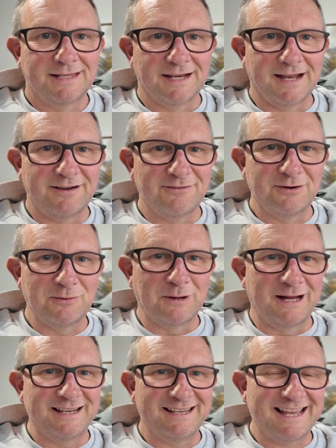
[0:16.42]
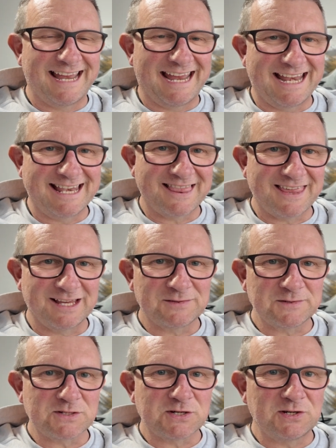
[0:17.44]
G'day everyone, and thanks
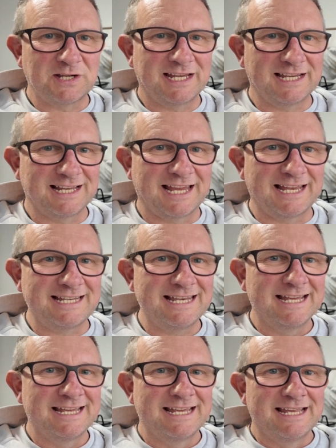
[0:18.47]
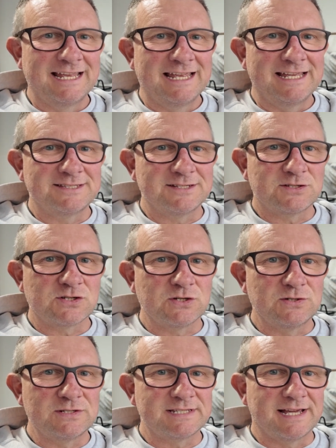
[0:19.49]
for tuning in again. It's a
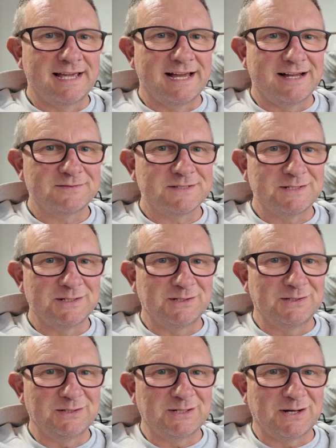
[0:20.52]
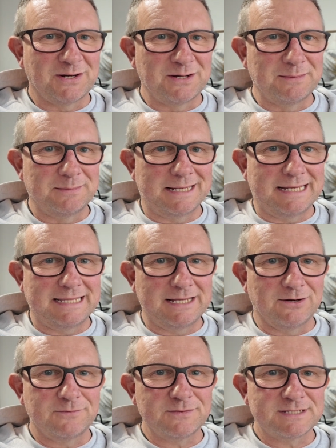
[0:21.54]
Tuesday afternoon. I'm in the
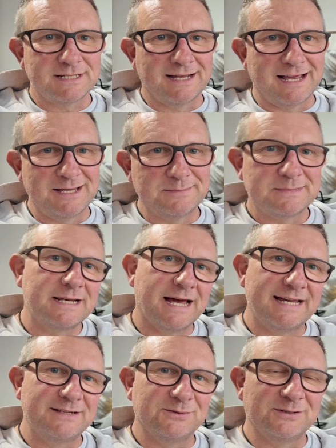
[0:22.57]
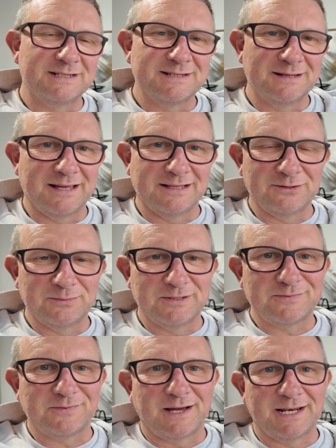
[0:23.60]
office at home today doing a little bit of
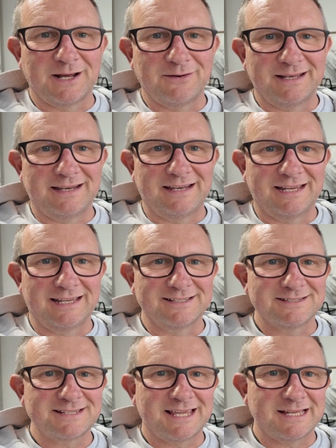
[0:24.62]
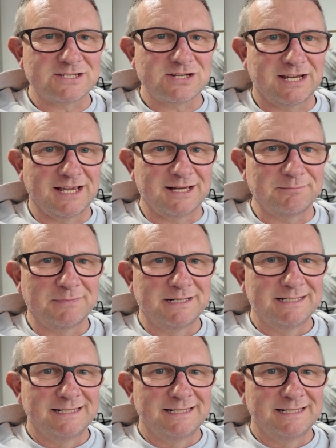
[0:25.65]
photo editing and just catching up